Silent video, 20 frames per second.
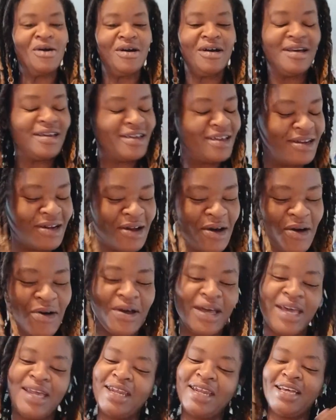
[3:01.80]

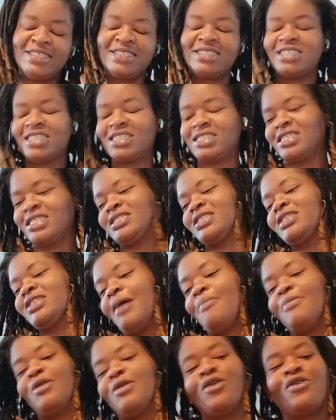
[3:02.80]
And it's a
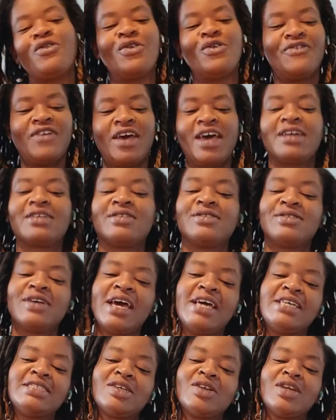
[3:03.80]
domino effect.
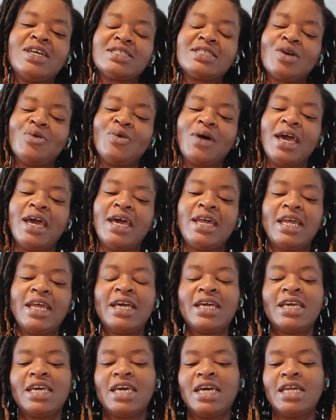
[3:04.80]
Okay, so let's go ahead
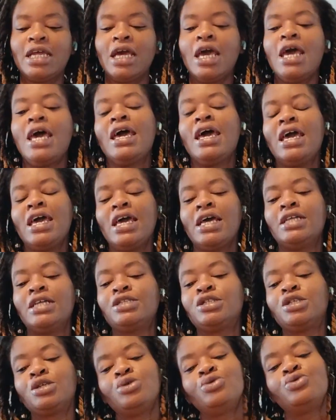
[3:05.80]
and get
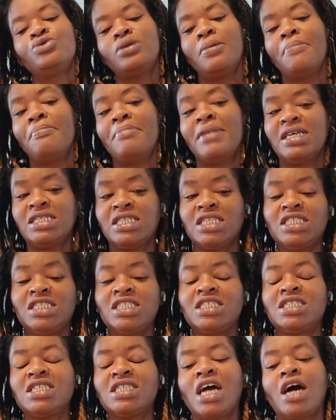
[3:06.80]
into the
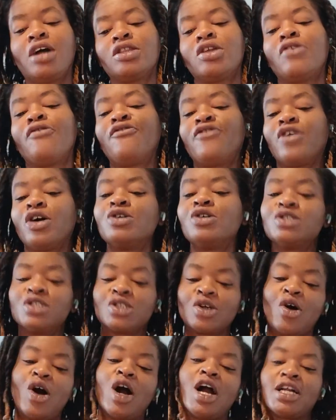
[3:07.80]
messages now. The first
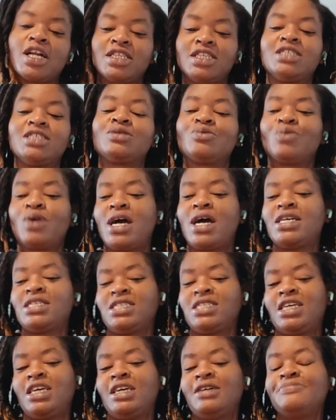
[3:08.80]
card that's
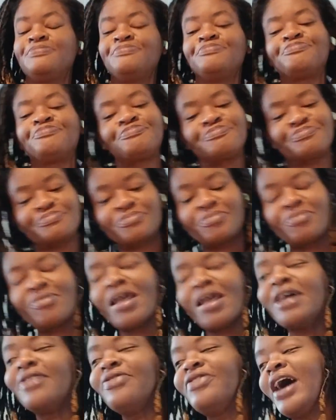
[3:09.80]
rising
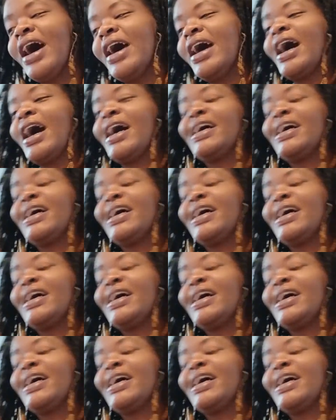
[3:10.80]
that I